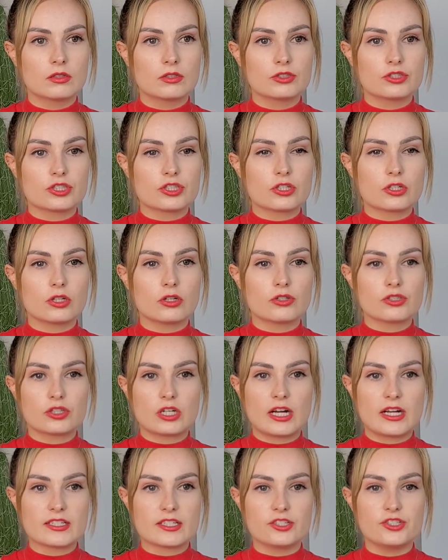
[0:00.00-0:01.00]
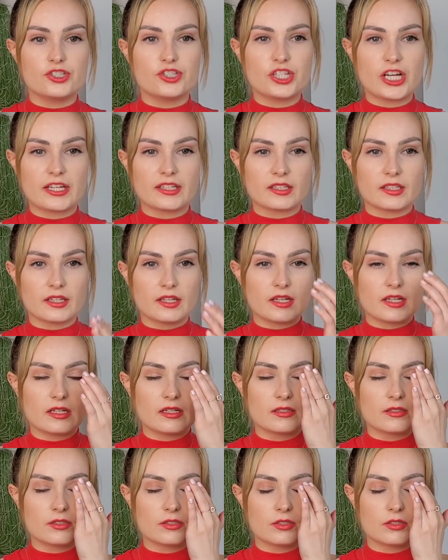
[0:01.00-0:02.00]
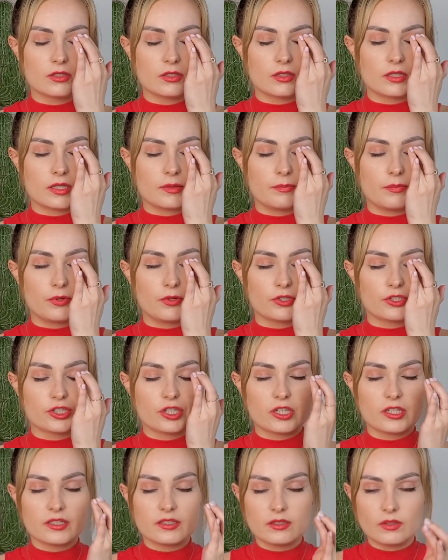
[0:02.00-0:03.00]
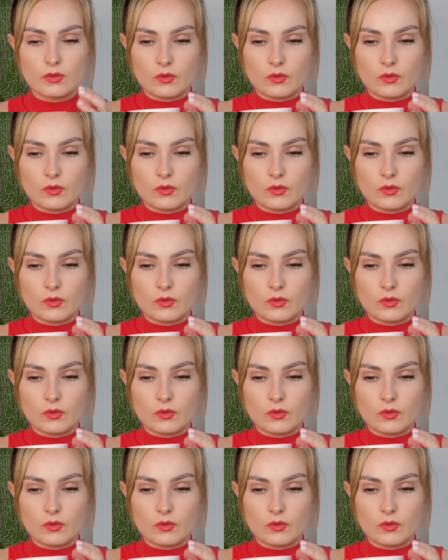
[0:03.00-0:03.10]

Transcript: Just close your eyes and gently like push on.